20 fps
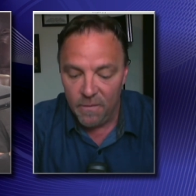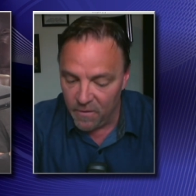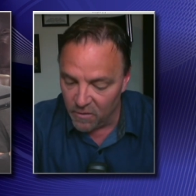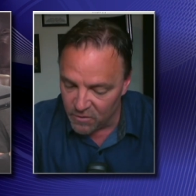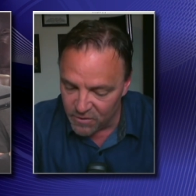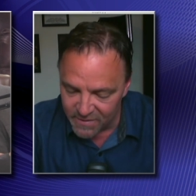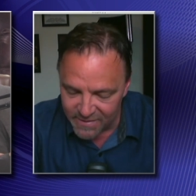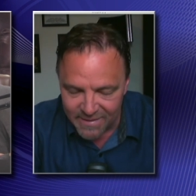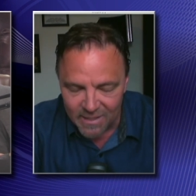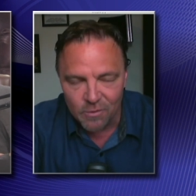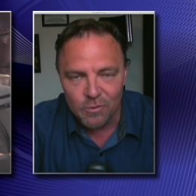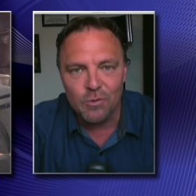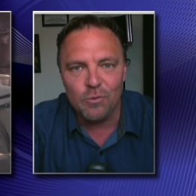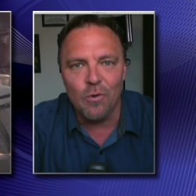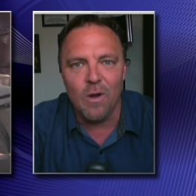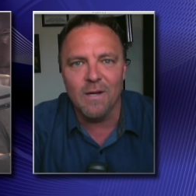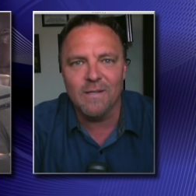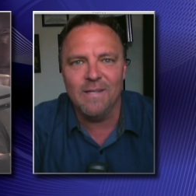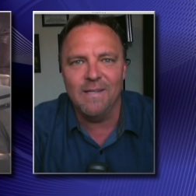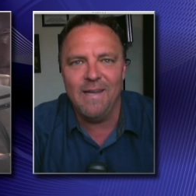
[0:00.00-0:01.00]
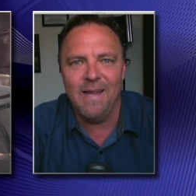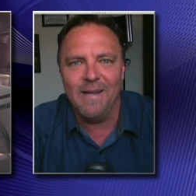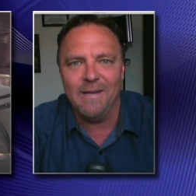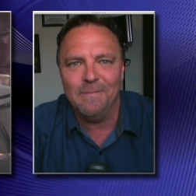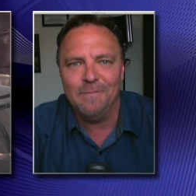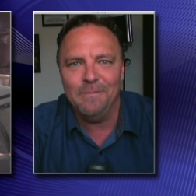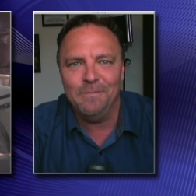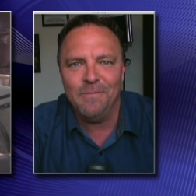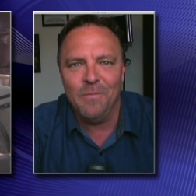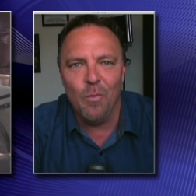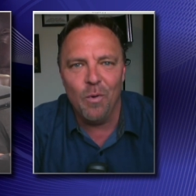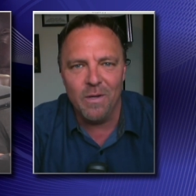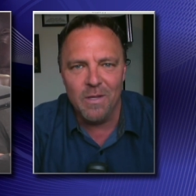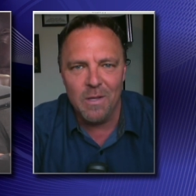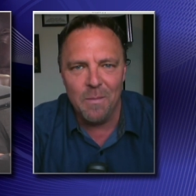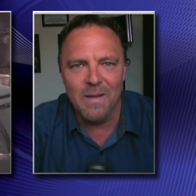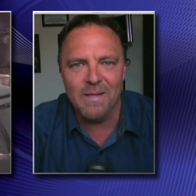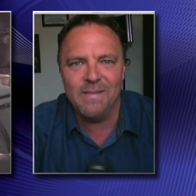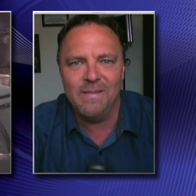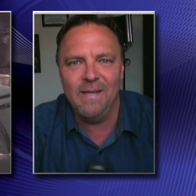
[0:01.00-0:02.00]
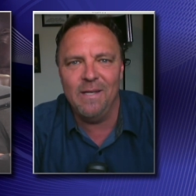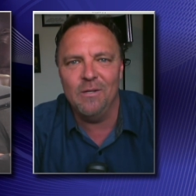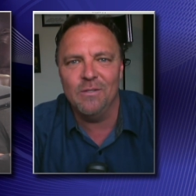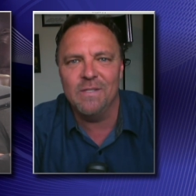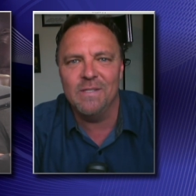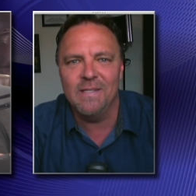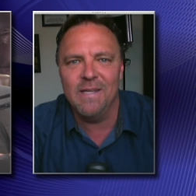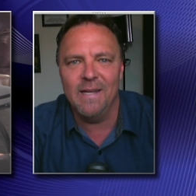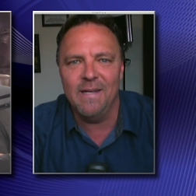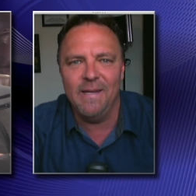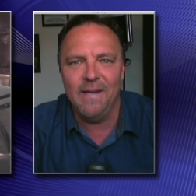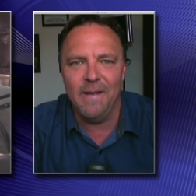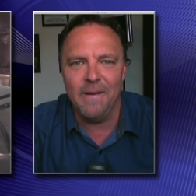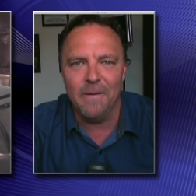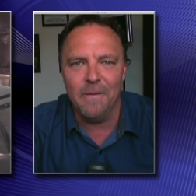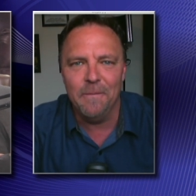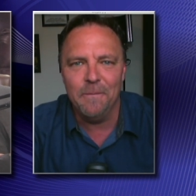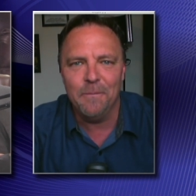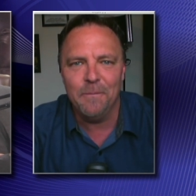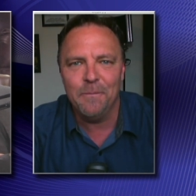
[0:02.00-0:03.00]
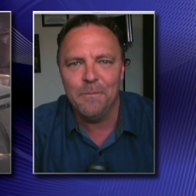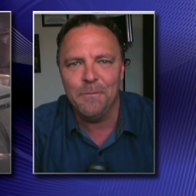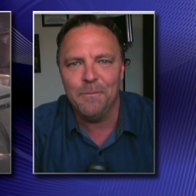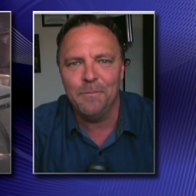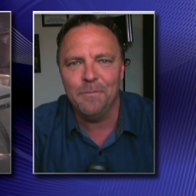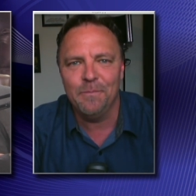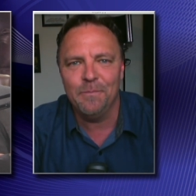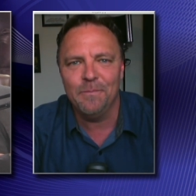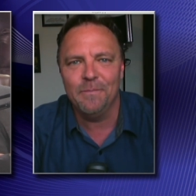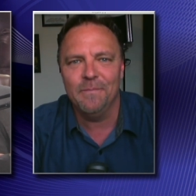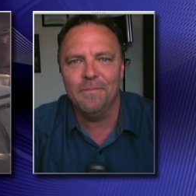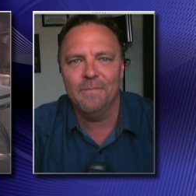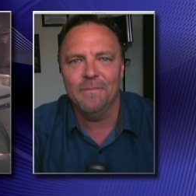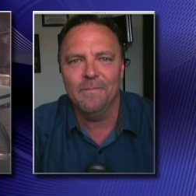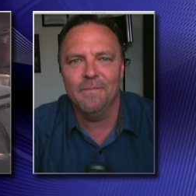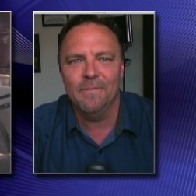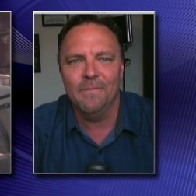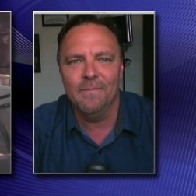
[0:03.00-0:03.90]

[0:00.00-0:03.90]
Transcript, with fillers: They're still strong today. One of the best theaters in San Diego. Wow.